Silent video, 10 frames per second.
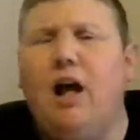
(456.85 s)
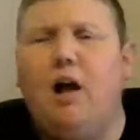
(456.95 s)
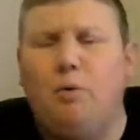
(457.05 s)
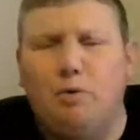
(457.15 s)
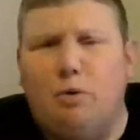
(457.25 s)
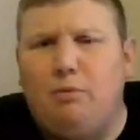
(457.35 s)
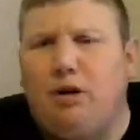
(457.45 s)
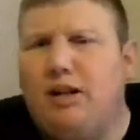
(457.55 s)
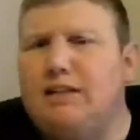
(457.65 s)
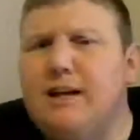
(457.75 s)
I went to
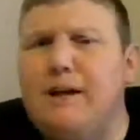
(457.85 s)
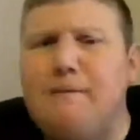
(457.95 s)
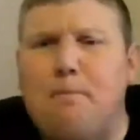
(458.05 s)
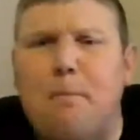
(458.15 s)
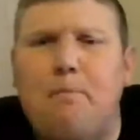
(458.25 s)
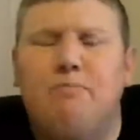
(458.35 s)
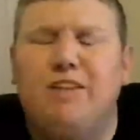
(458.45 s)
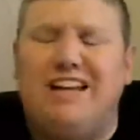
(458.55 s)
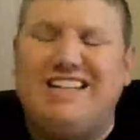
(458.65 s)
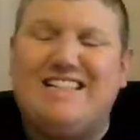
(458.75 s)
Walmart last night.
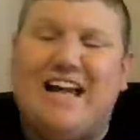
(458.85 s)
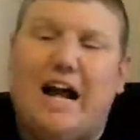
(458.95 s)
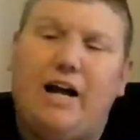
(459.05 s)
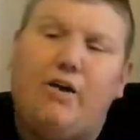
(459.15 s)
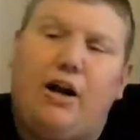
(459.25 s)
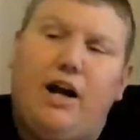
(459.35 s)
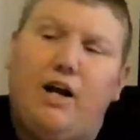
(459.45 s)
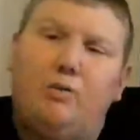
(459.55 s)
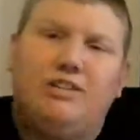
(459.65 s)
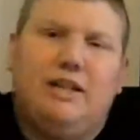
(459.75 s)
The entire
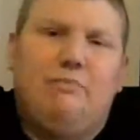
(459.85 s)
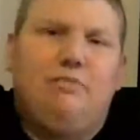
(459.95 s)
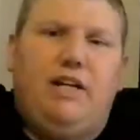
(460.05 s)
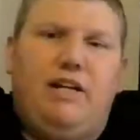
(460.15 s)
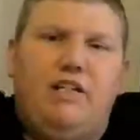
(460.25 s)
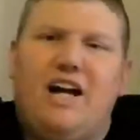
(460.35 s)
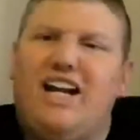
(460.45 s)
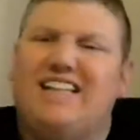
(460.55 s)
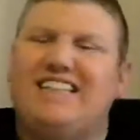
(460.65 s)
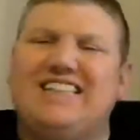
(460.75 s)
aisle was empty. Now
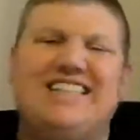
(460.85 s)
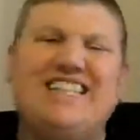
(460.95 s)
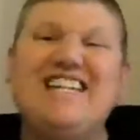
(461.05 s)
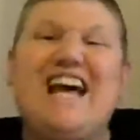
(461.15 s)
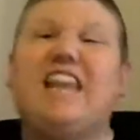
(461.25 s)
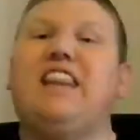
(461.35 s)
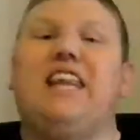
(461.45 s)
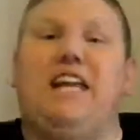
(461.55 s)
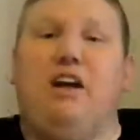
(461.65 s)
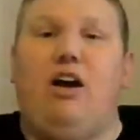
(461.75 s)
there's
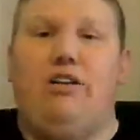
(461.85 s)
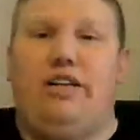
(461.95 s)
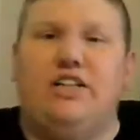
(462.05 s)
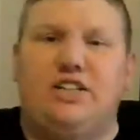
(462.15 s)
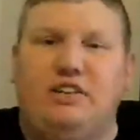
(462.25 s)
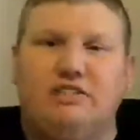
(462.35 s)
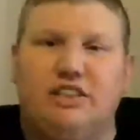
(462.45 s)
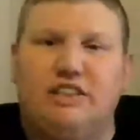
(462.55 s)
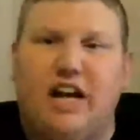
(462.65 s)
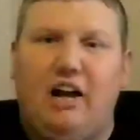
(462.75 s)
nothing on these shelves of
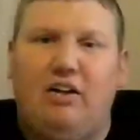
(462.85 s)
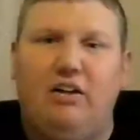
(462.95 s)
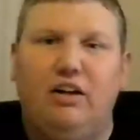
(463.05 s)
this aisle.